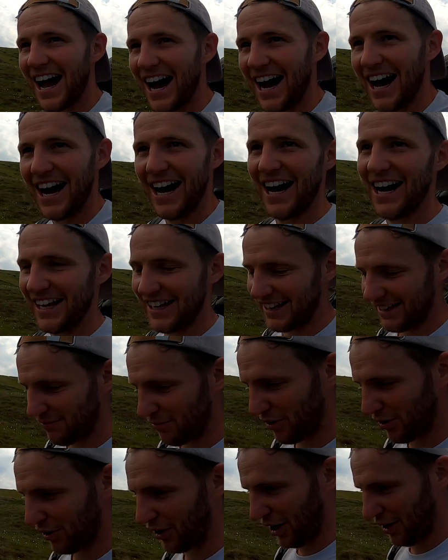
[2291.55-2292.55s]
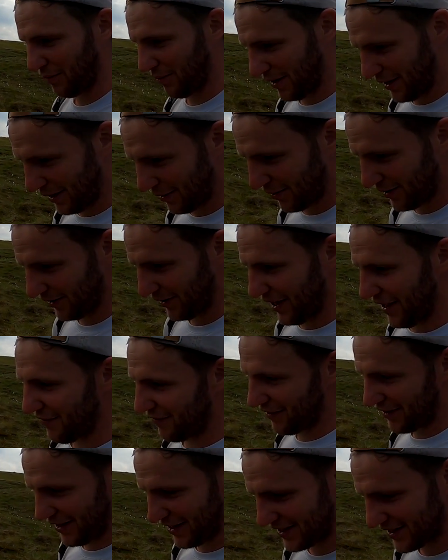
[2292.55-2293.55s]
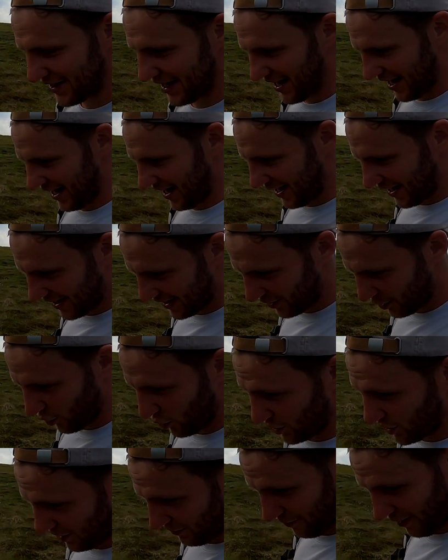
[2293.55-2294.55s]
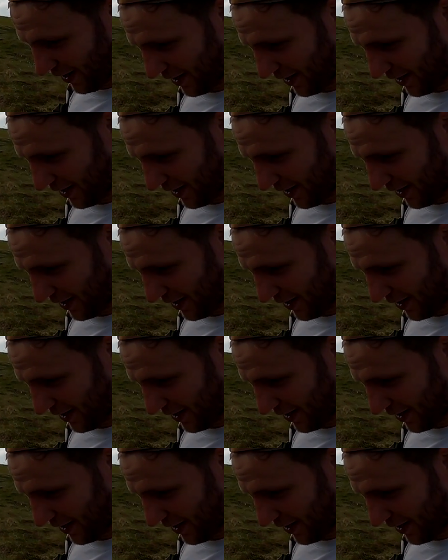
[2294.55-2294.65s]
And we're going to be quite late for this coach. In